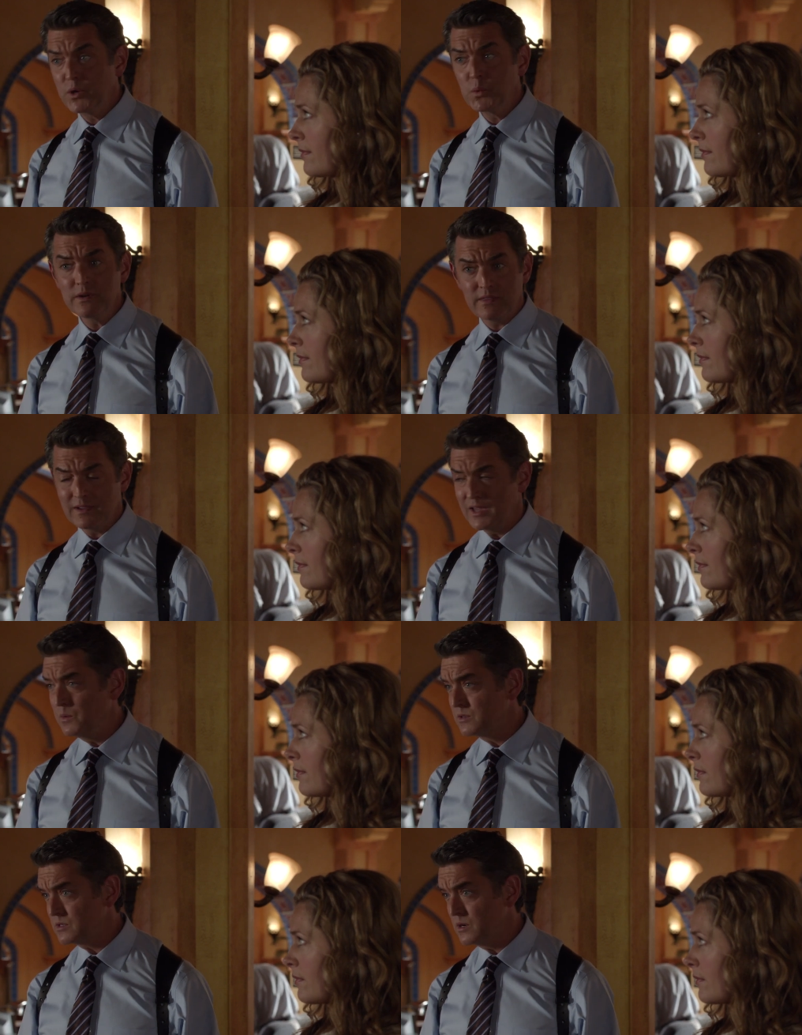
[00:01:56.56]
Speaker 1: The only weird thing
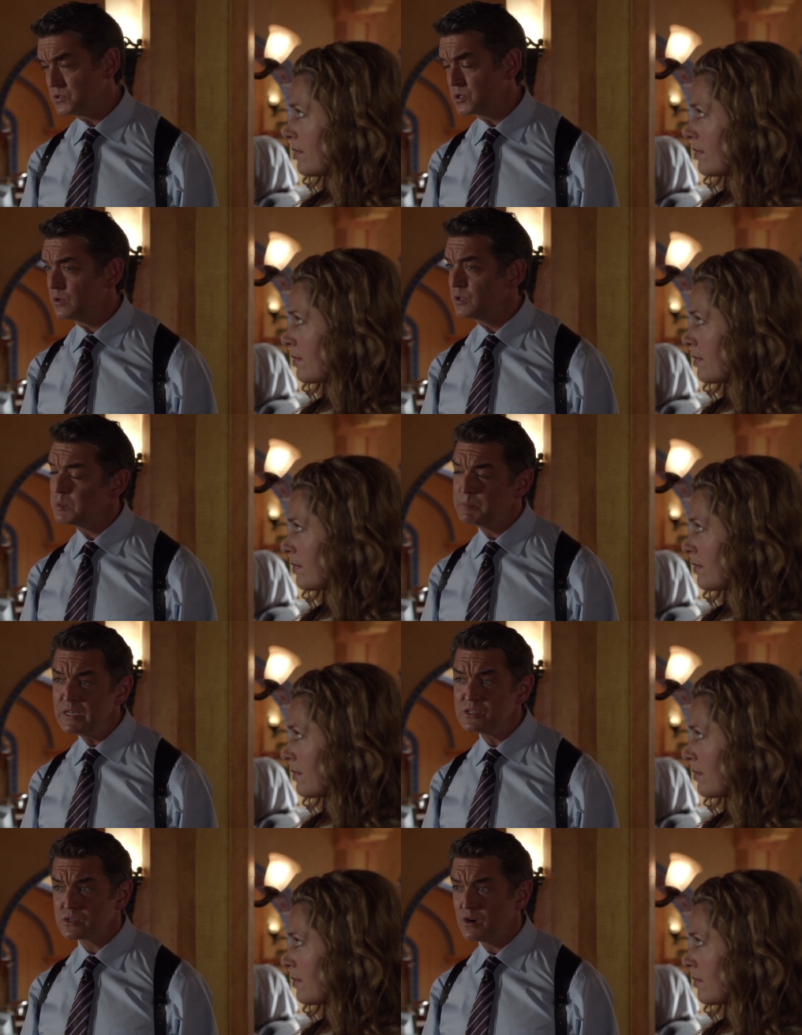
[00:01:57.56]
anyone saw was a girl in a
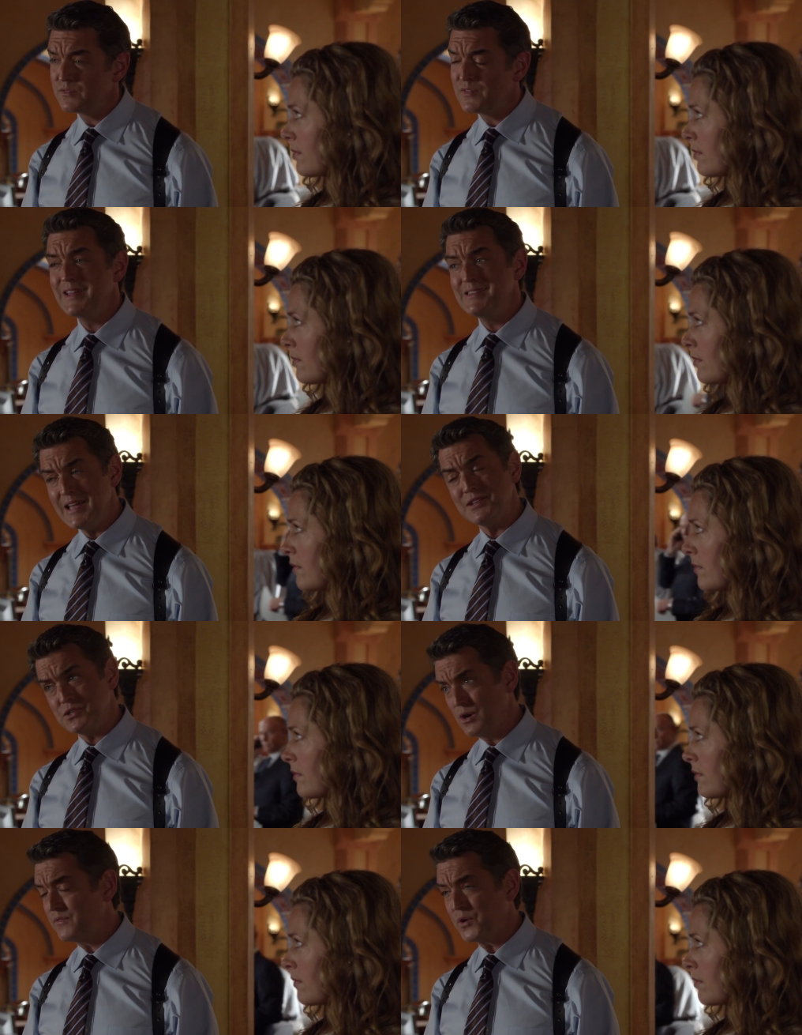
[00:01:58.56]
peach scarf
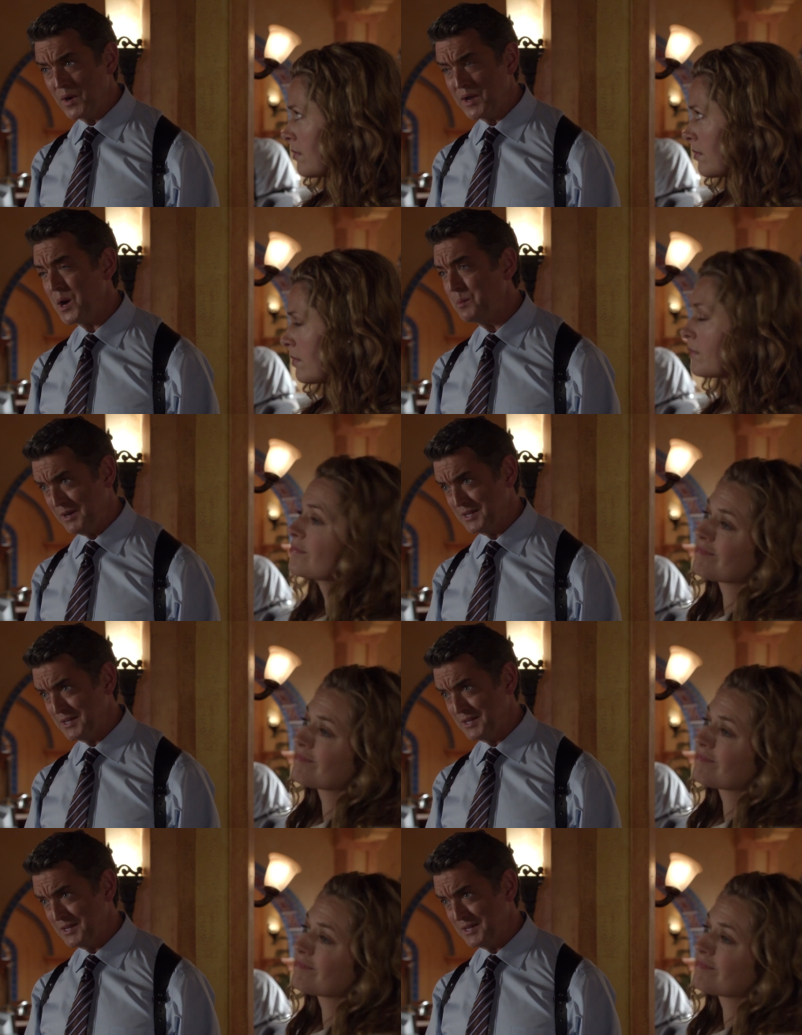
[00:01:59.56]
dancing off a Greyhound